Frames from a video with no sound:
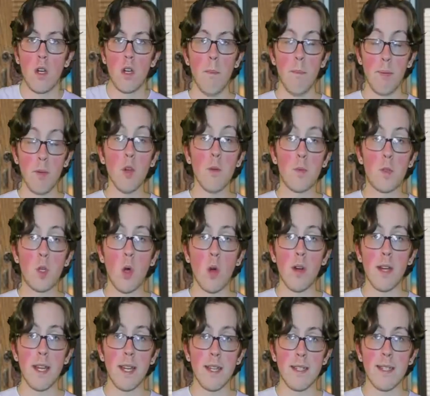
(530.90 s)

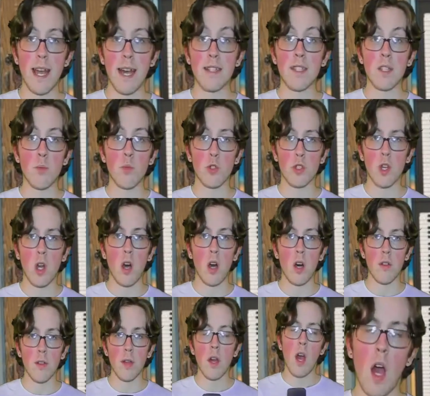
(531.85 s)
Blooptorious, as it was
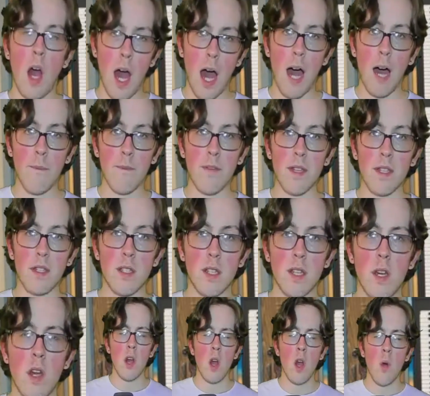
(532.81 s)
called,
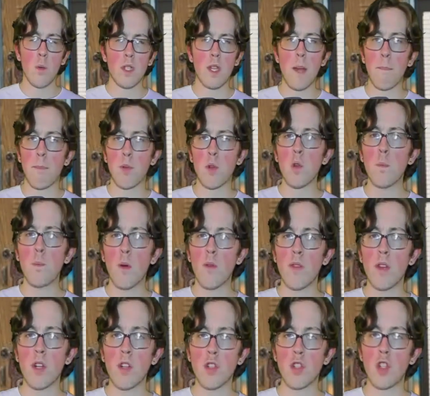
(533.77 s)
obviously, was a blooper
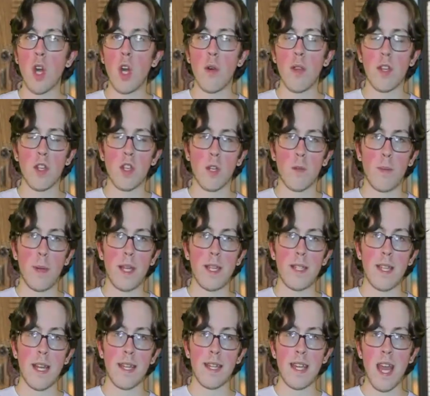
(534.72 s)
reel show that took
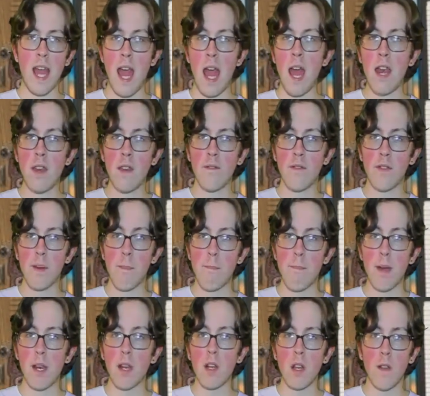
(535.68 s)
place at the end of the
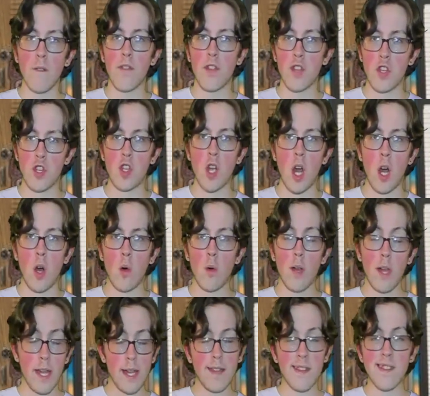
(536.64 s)
middle of the show
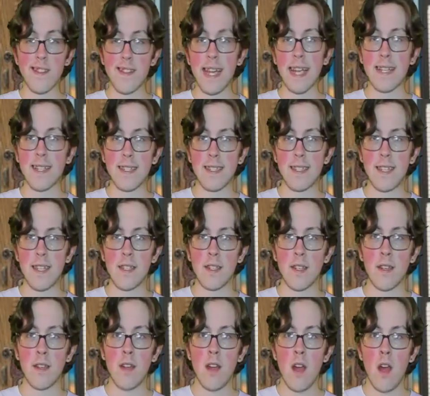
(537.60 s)
in the second
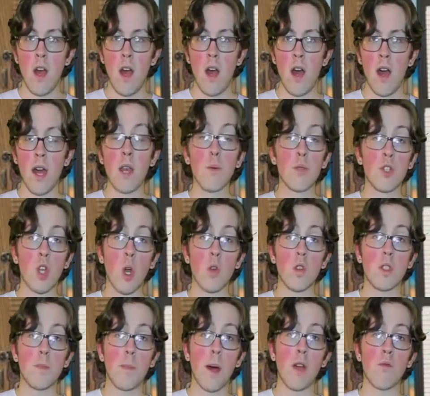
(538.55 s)
season, uh, and it was hosted by